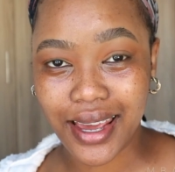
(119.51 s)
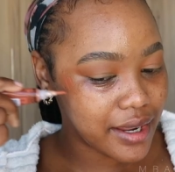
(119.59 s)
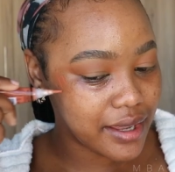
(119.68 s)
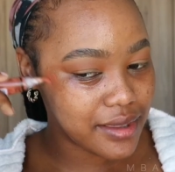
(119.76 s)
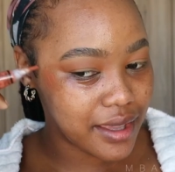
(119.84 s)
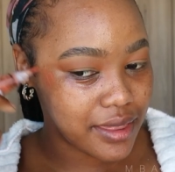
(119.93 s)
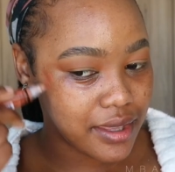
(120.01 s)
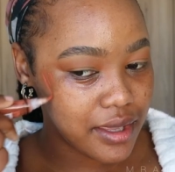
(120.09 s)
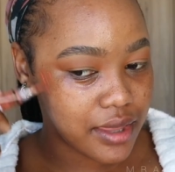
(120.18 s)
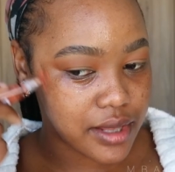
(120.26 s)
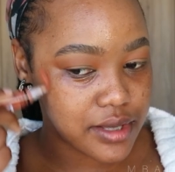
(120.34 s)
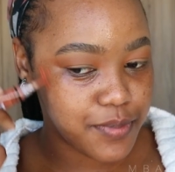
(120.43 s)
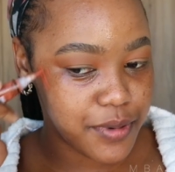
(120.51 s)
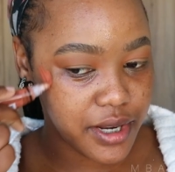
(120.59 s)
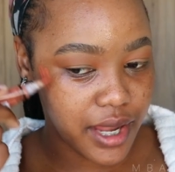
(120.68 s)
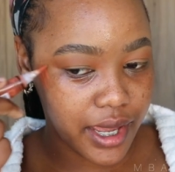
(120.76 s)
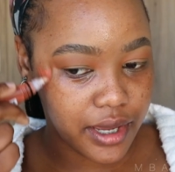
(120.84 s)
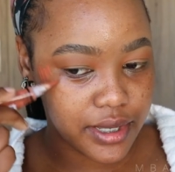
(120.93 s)
I think that's been
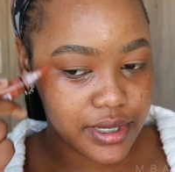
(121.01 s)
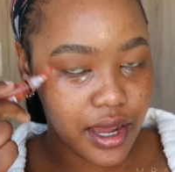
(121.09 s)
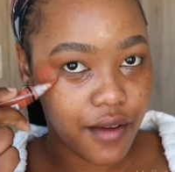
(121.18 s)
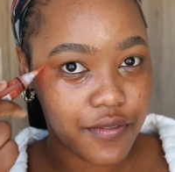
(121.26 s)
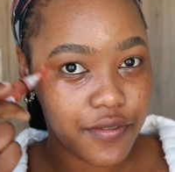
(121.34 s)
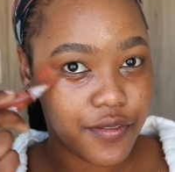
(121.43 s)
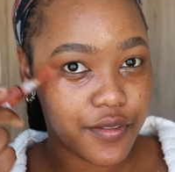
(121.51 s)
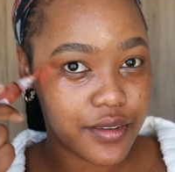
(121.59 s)
like a tough